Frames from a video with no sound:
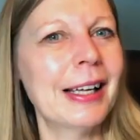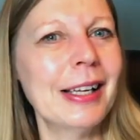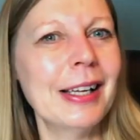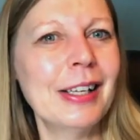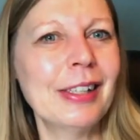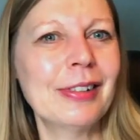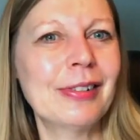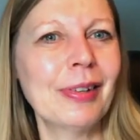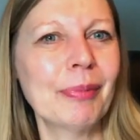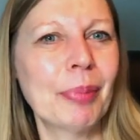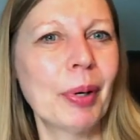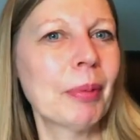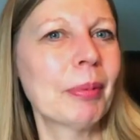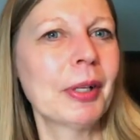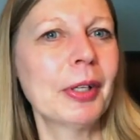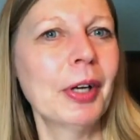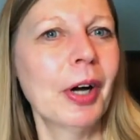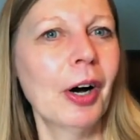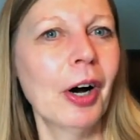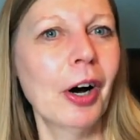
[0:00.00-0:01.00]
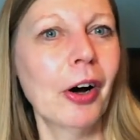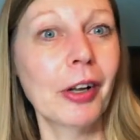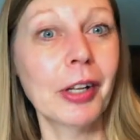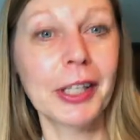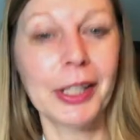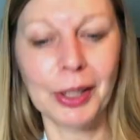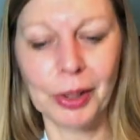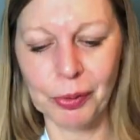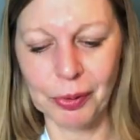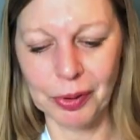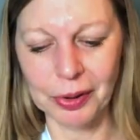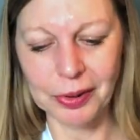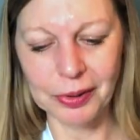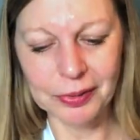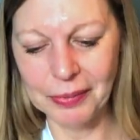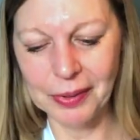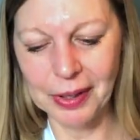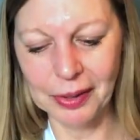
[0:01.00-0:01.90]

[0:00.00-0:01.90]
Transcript: it's probably not all equal.